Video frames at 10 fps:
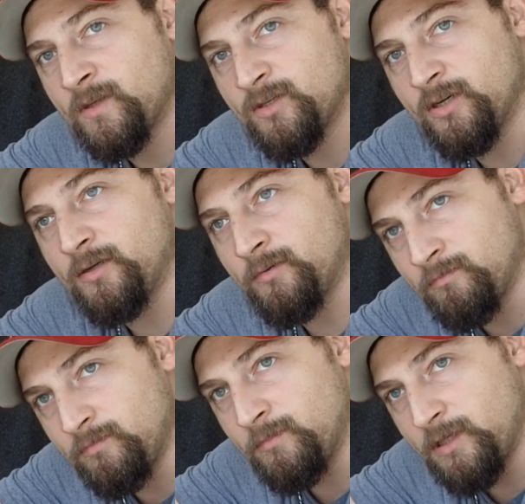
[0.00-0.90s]
to
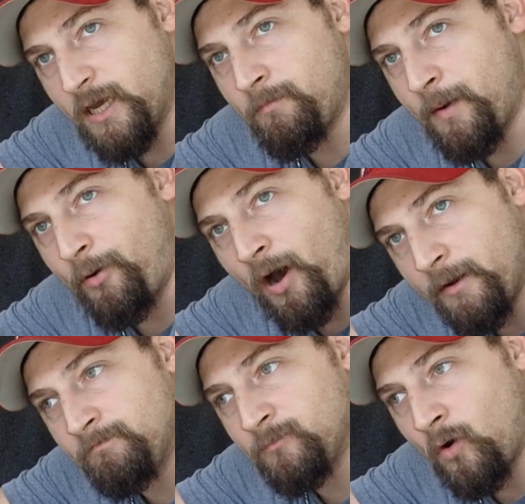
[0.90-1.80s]
get my
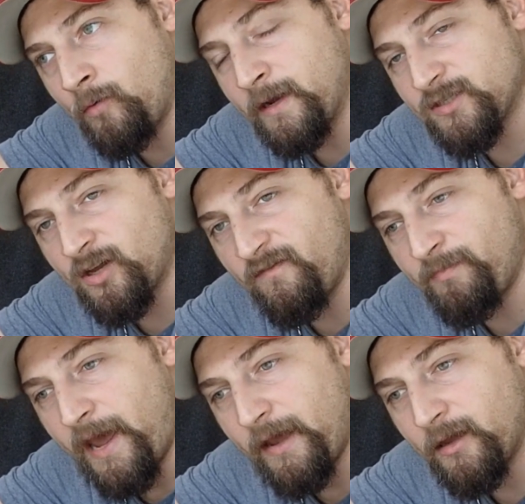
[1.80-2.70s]
pot and all my stuff
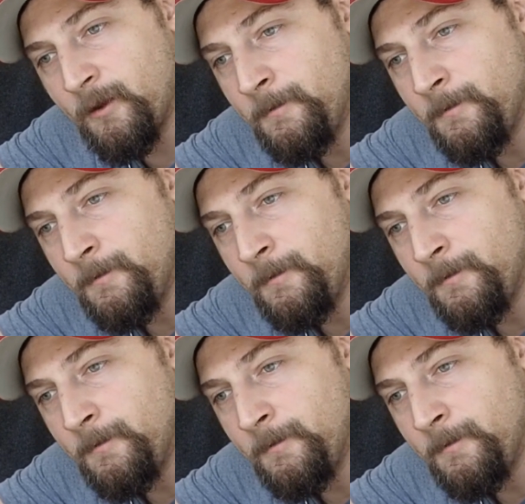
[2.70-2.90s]
back,